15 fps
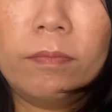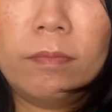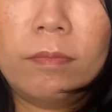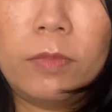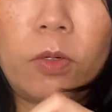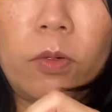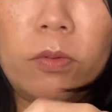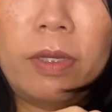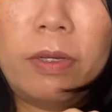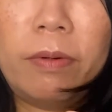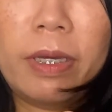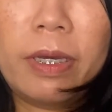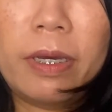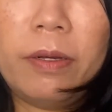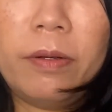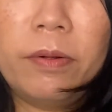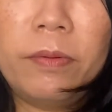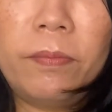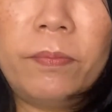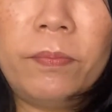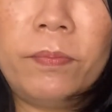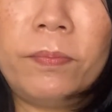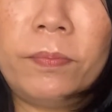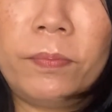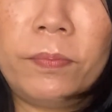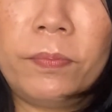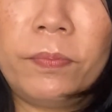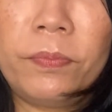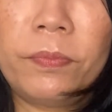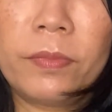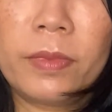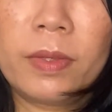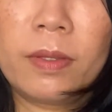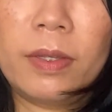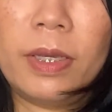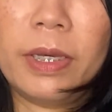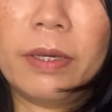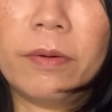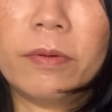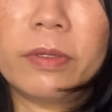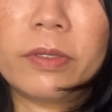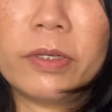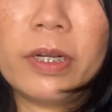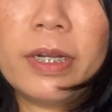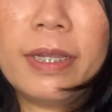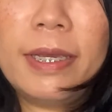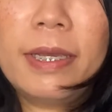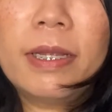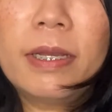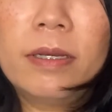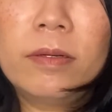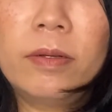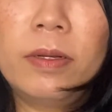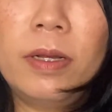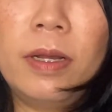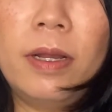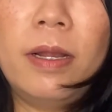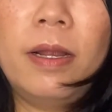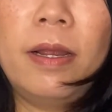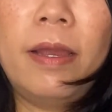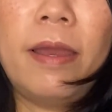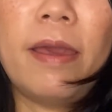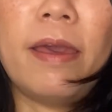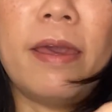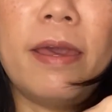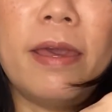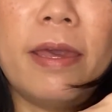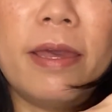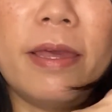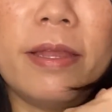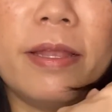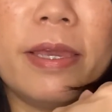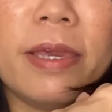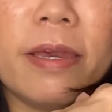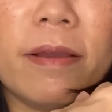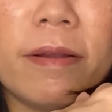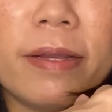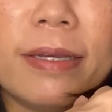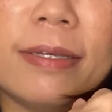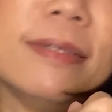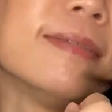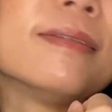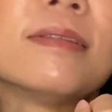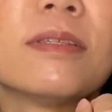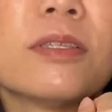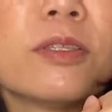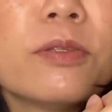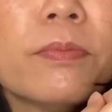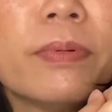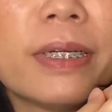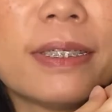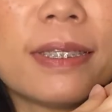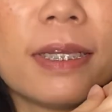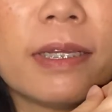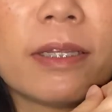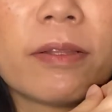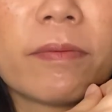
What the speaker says: oh, there we go. There you go, you turn it, and here is the bracelet.